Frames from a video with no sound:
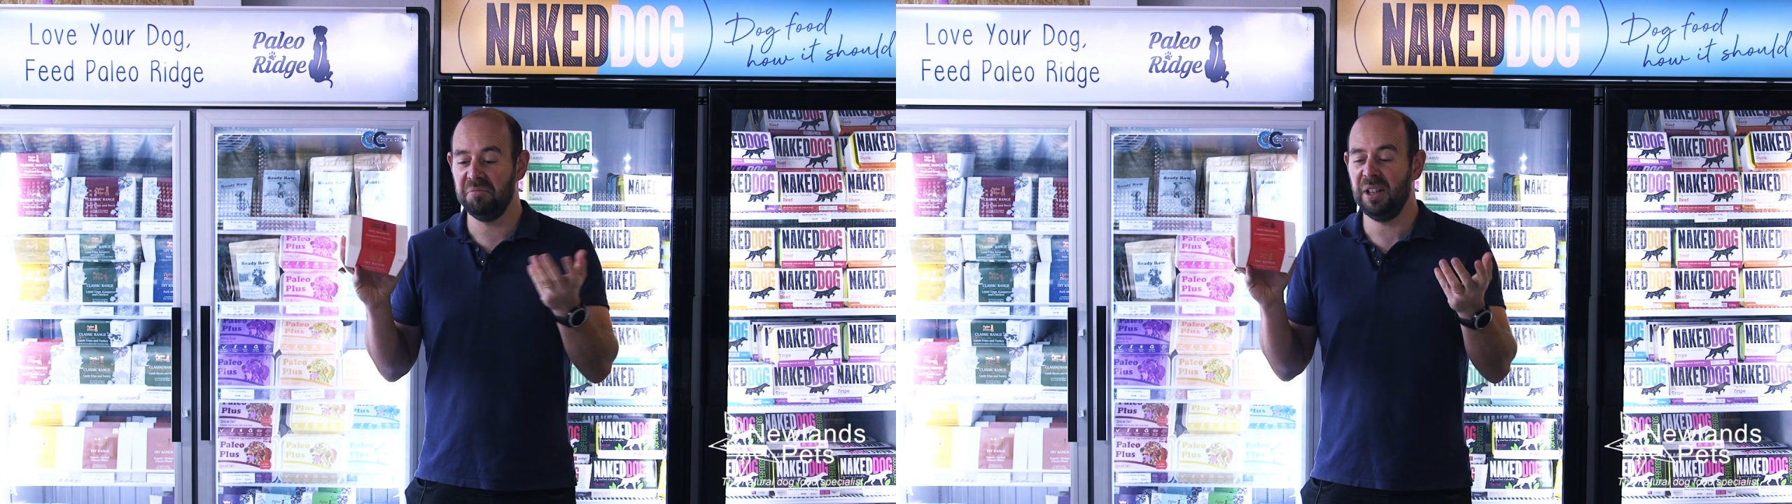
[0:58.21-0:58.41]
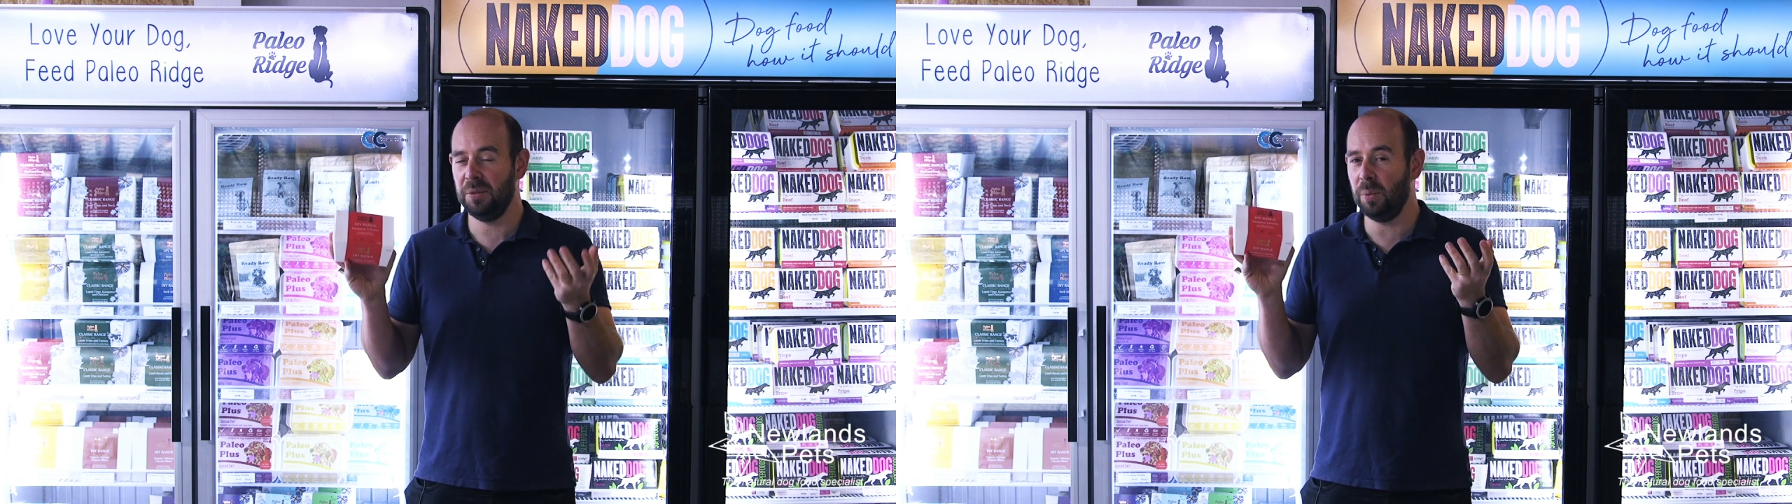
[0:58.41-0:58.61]

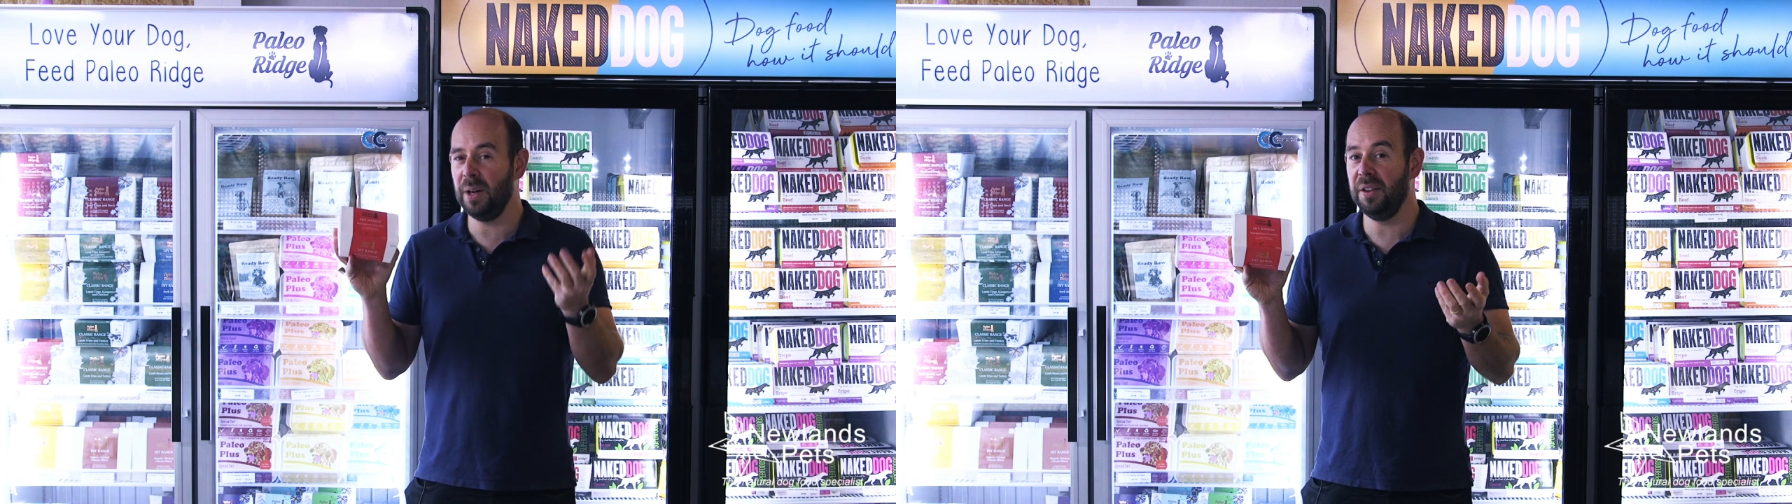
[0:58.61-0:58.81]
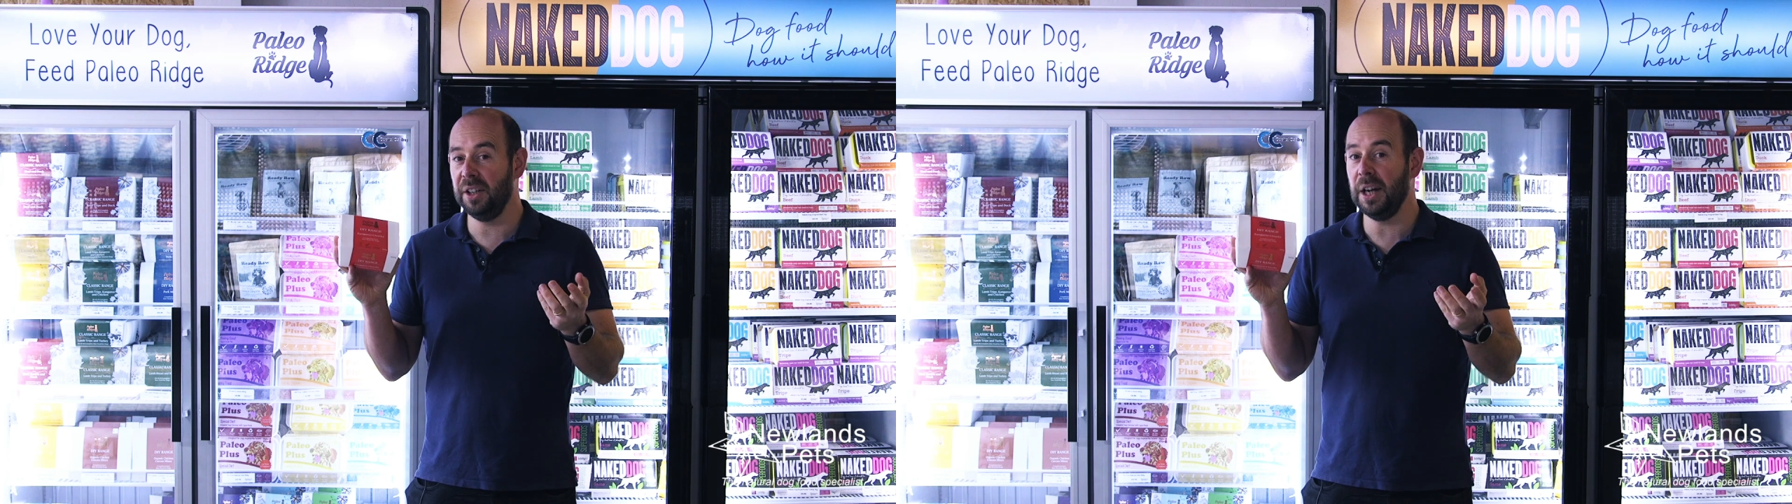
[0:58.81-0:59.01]
it's
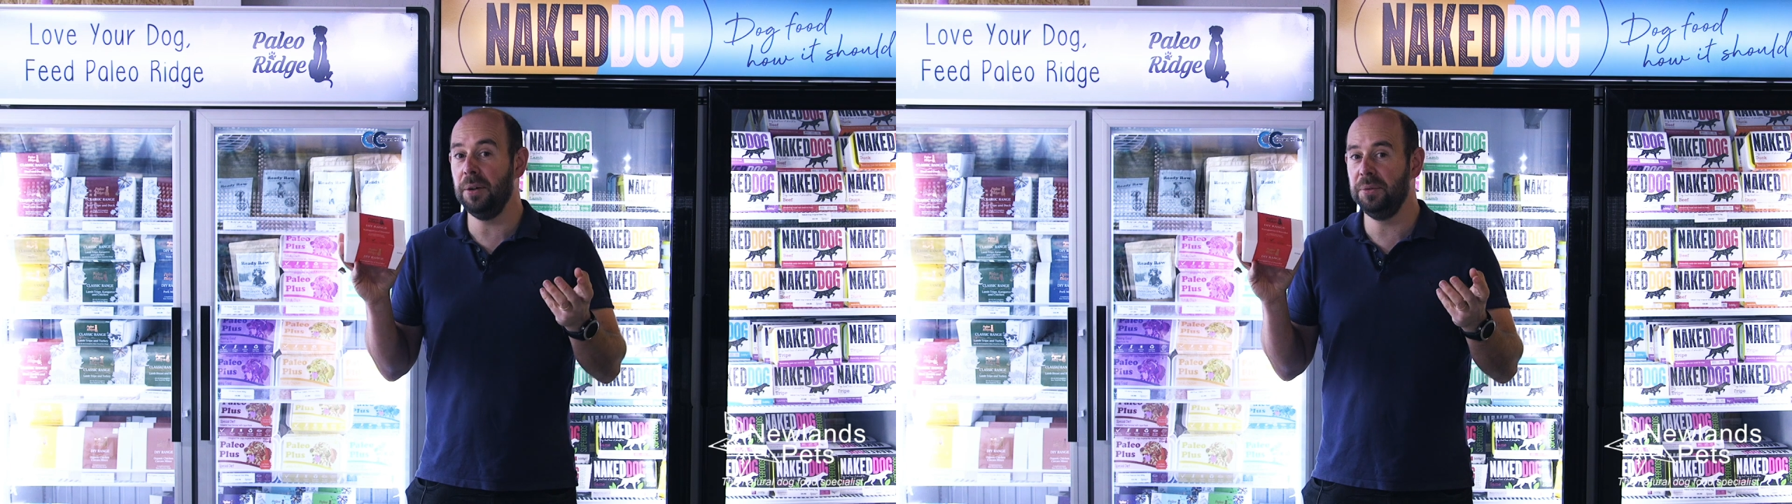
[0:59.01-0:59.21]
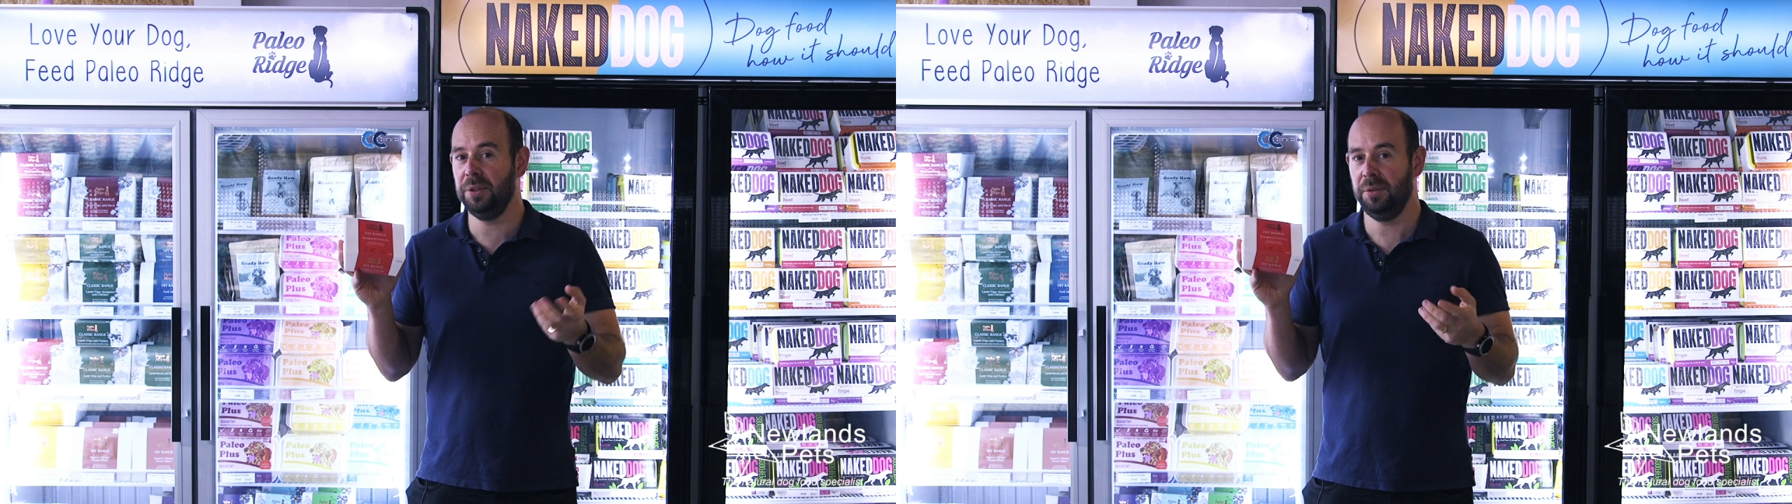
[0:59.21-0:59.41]
one of the
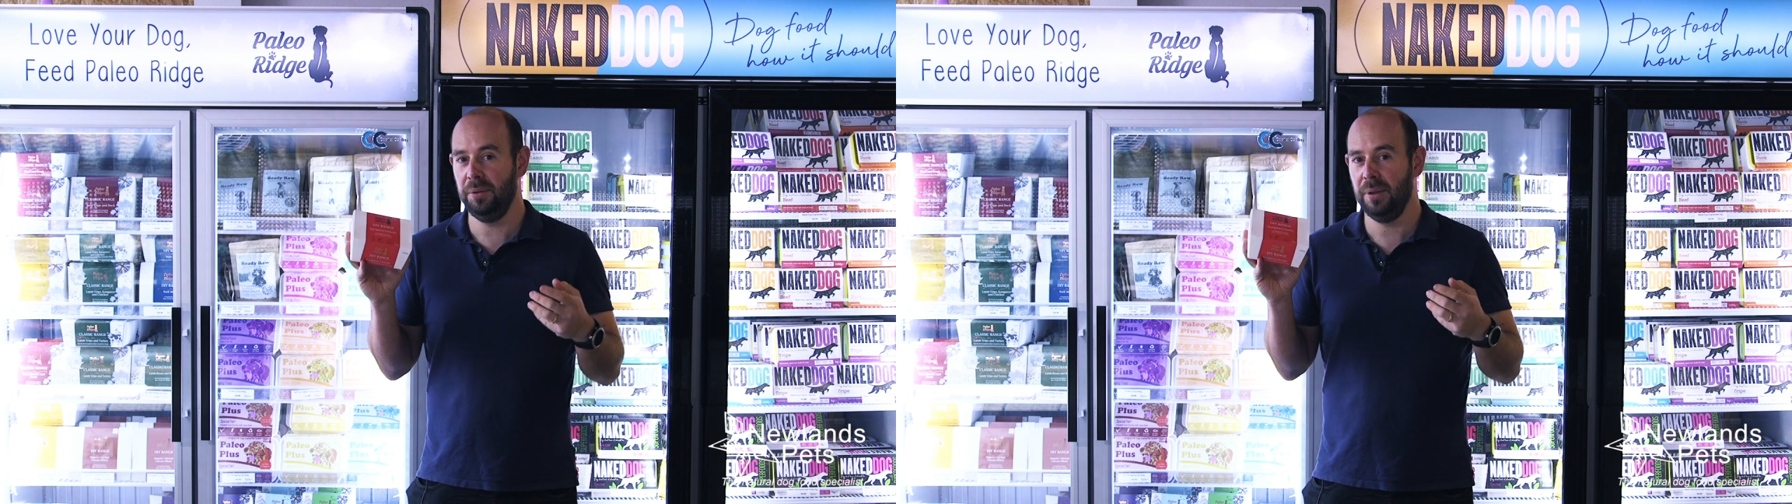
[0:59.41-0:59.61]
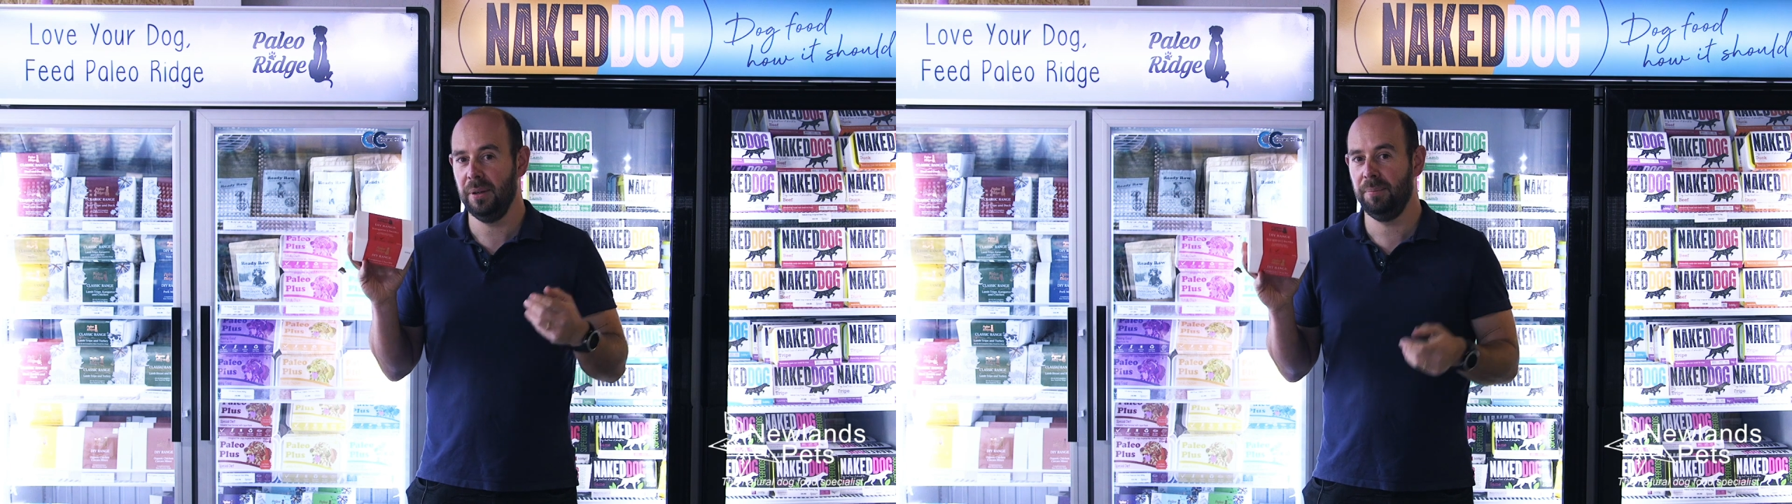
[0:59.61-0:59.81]
go-to